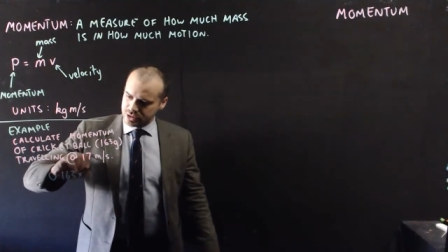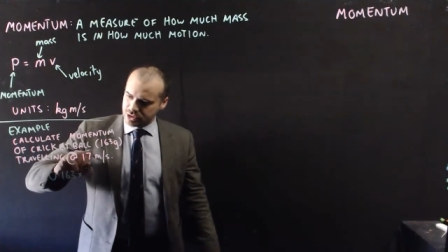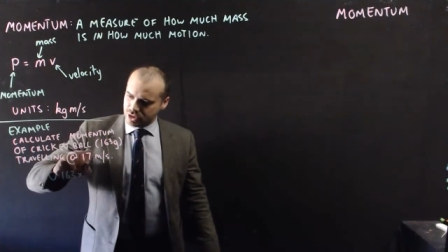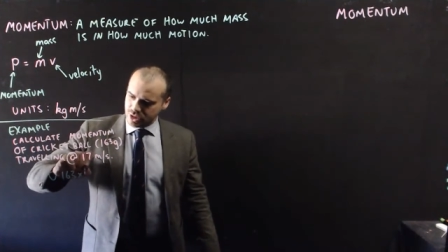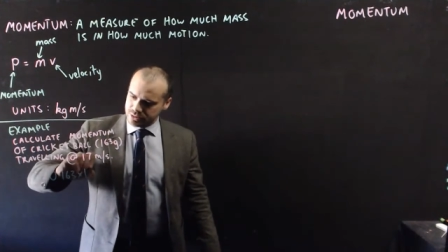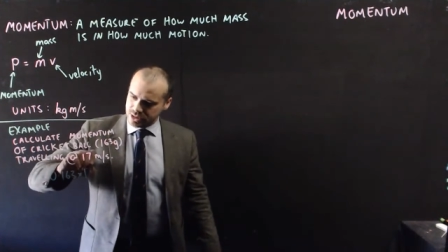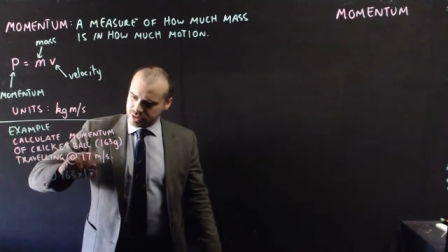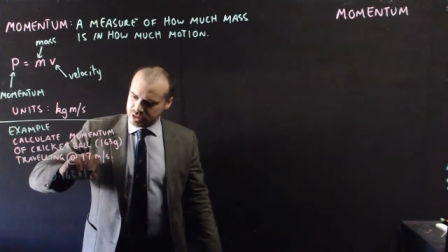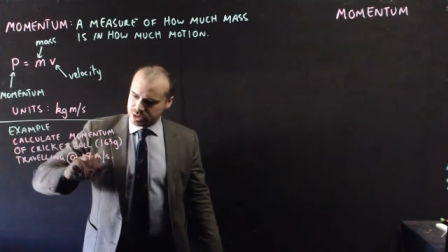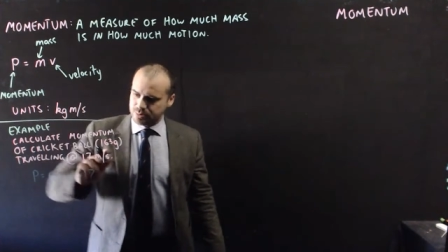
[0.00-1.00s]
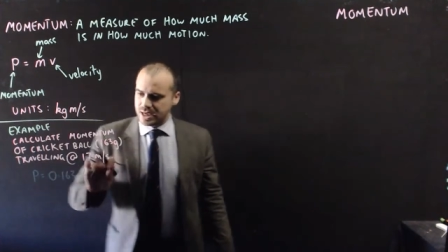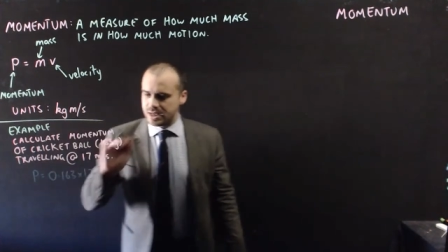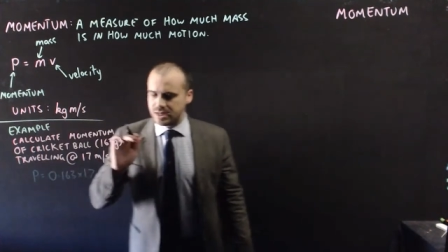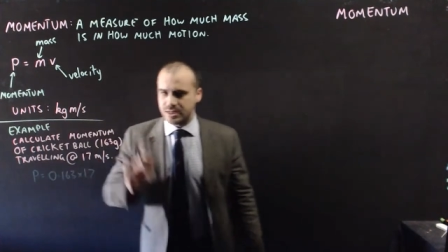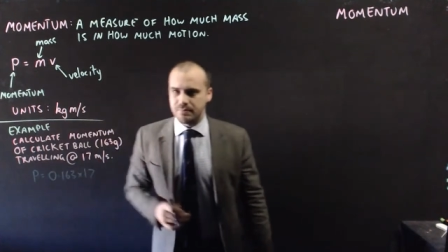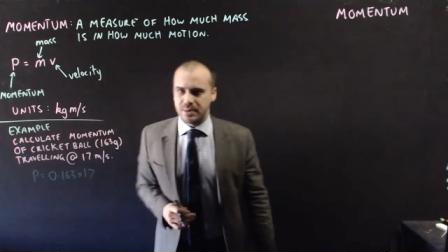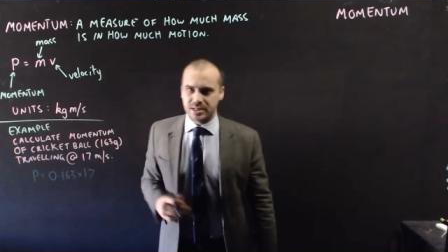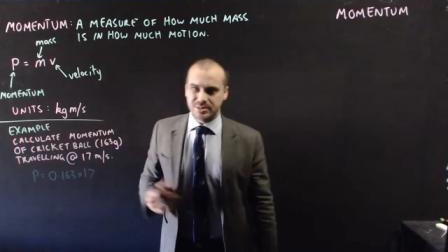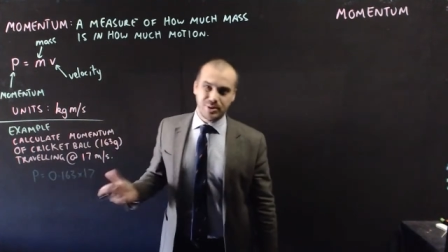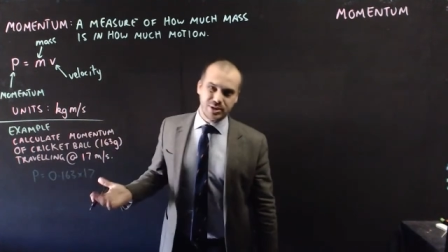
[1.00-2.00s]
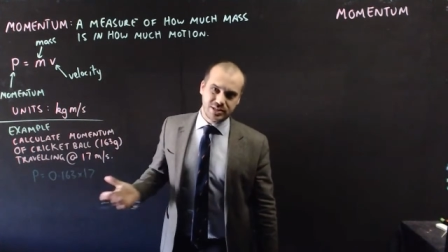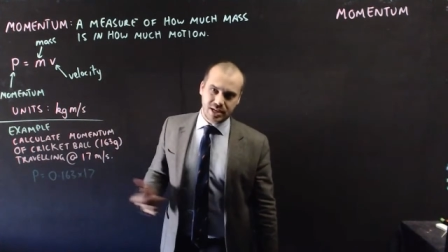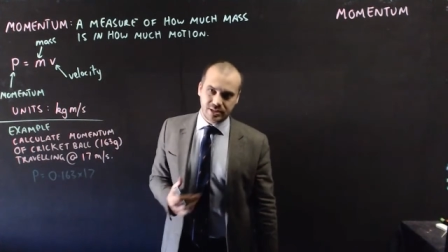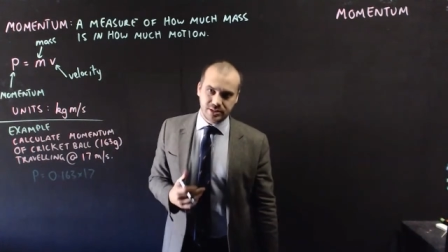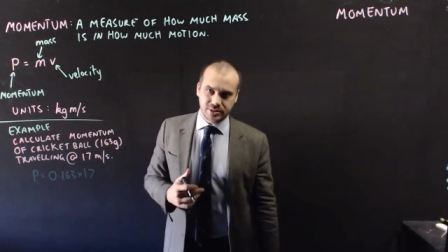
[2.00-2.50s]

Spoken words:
times the speed in meters per second.